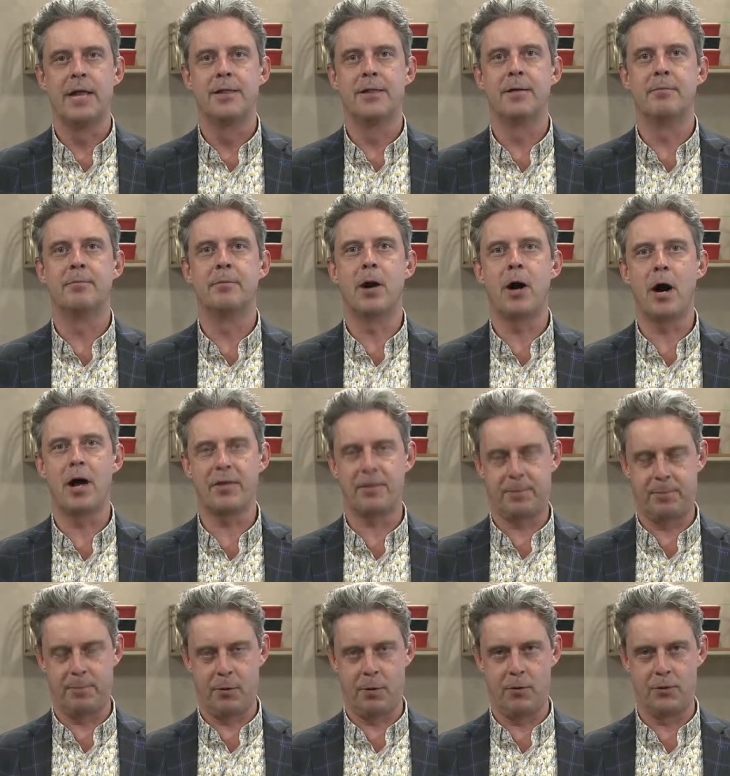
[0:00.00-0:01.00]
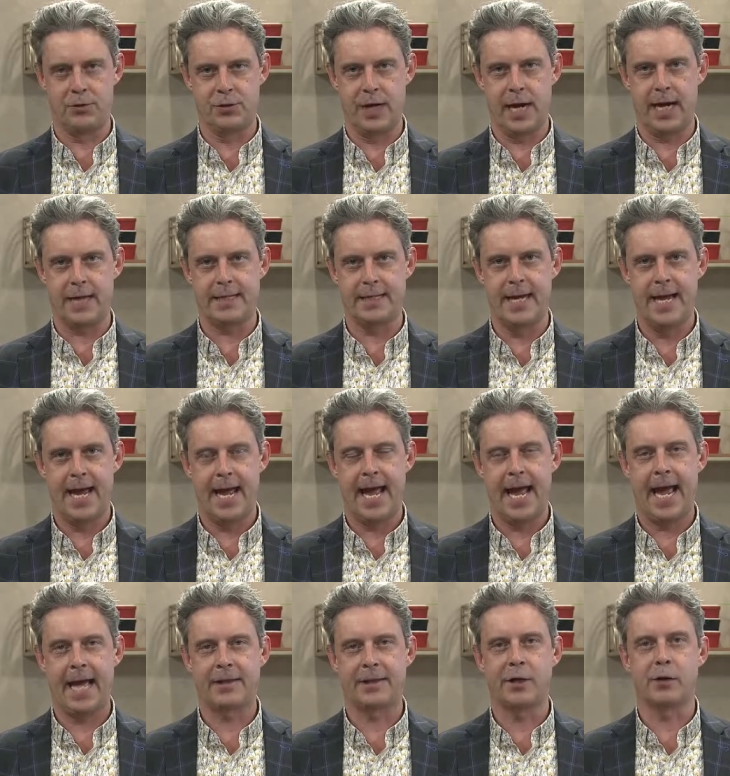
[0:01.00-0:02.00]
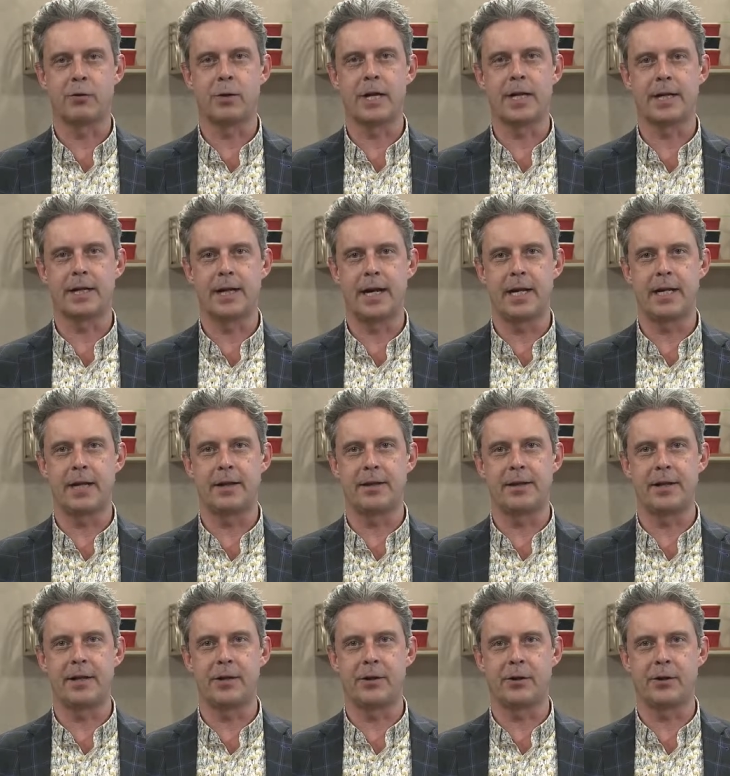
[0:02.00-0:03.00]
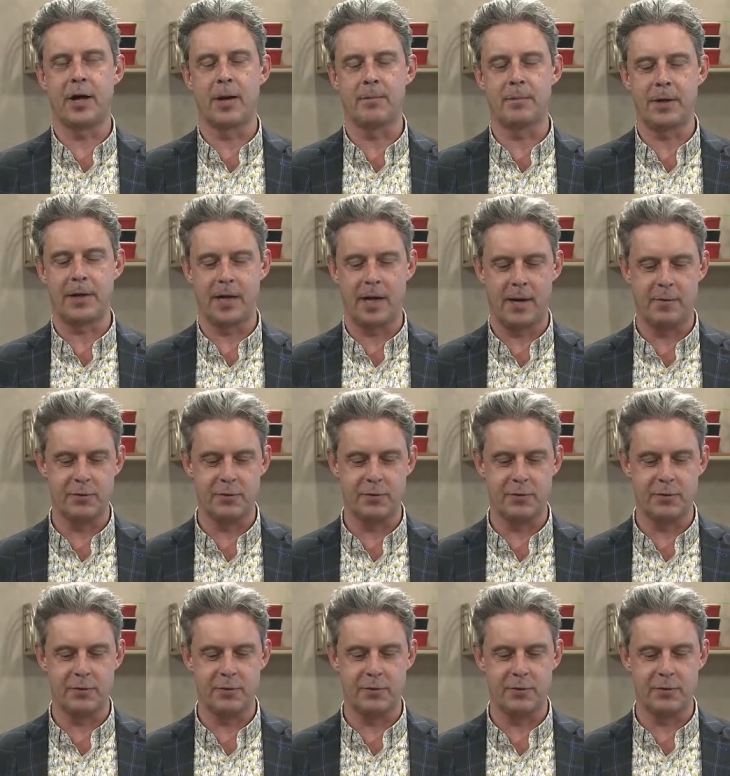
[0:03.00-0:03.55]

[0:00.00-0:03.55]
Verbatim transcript: The Moth Project at the Great Canadian Theatre Company.